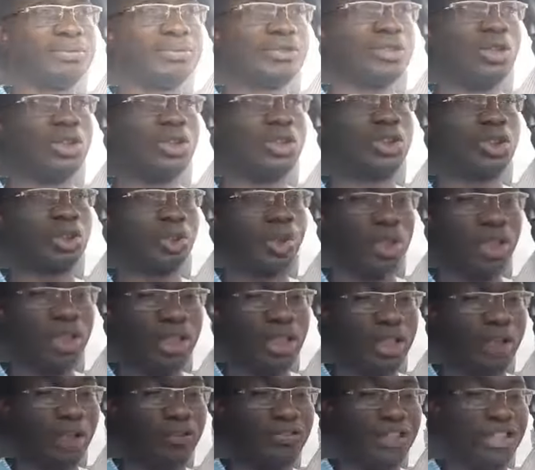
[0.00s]

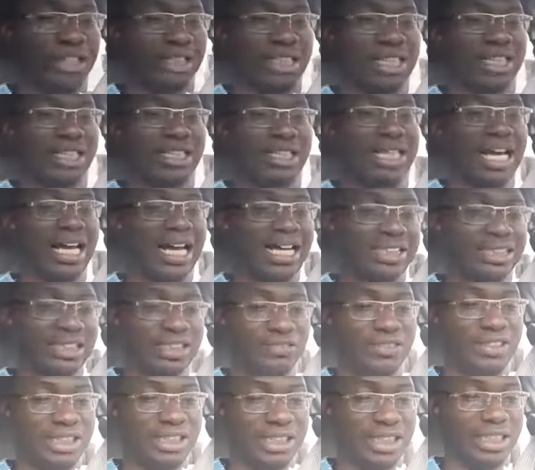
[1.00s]
controlling of international
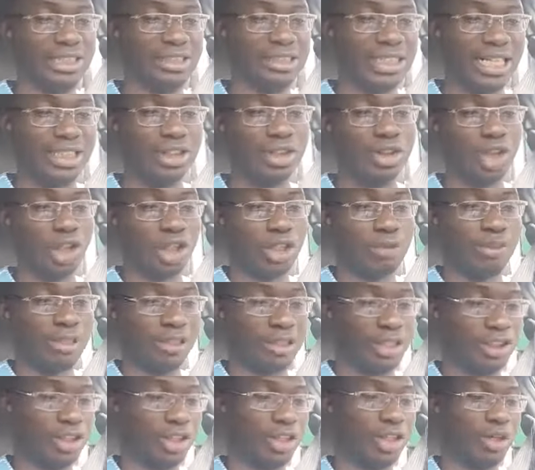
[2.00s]
activities, and
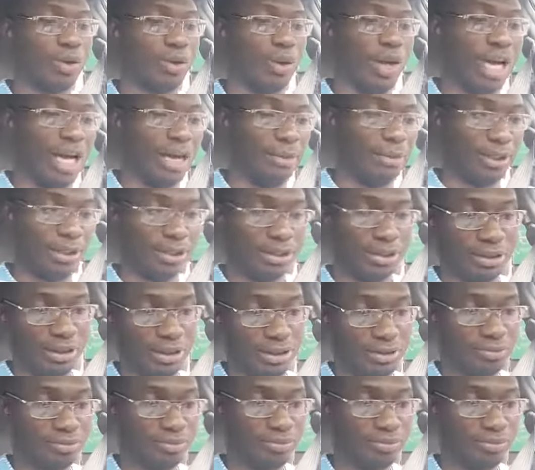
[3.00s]
documentation requirement.